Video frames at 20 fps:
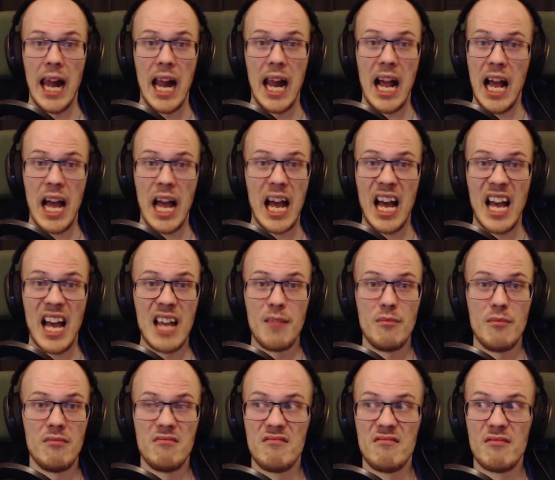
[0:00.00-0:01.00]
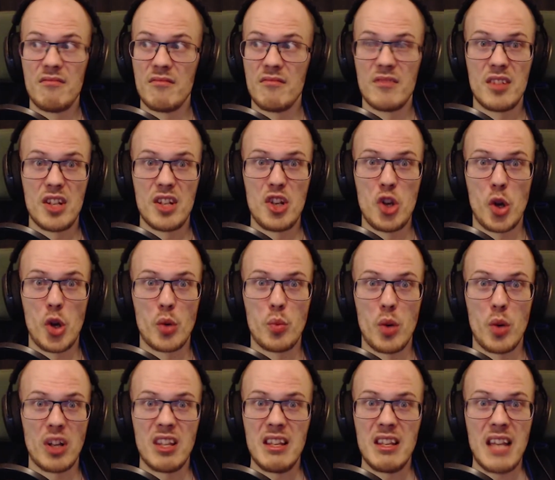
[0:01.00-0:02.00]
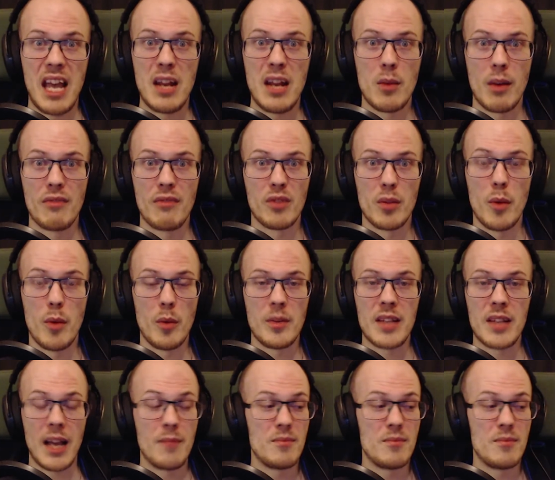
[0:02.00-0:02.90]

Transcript: I'm not working anywhere for the moment.